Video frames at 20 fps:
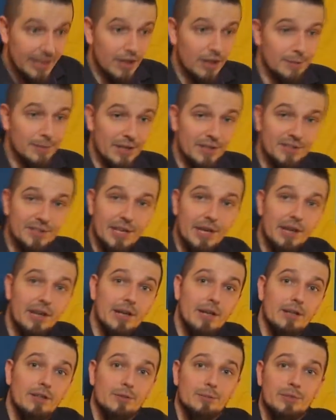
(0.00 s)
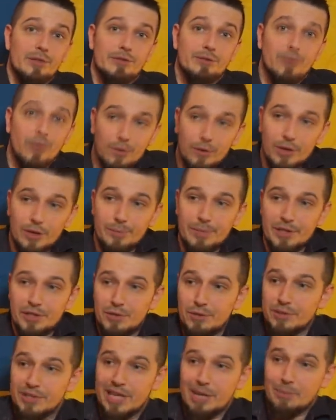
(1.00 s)
care about skin color before,
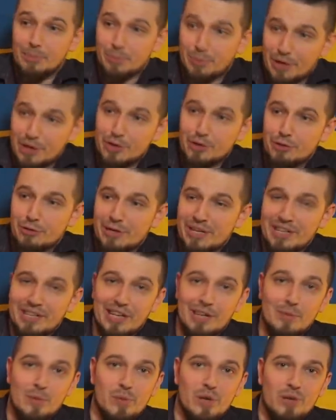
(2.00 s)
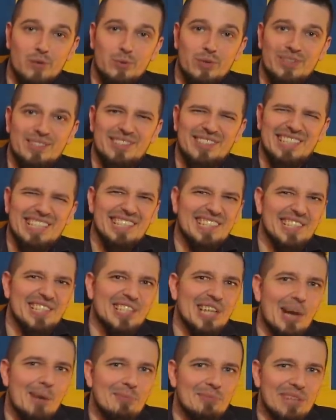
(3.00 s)
but you kept pressuring them about what cis
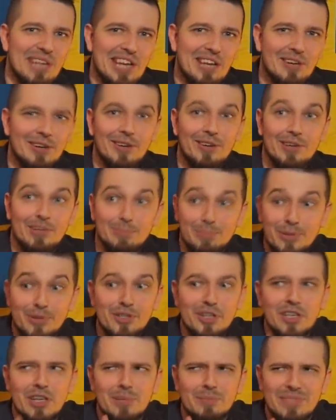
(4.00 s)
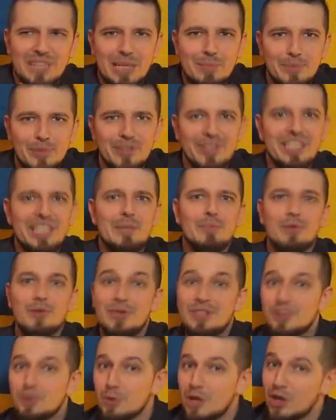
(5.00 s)
scum they are and pushing them deeper and deeper
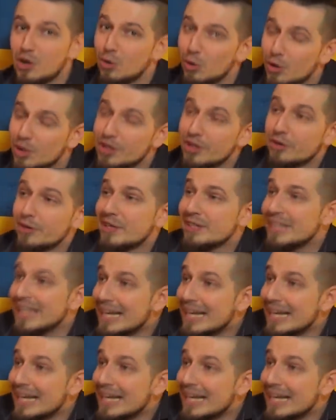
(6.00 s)
into a corner, and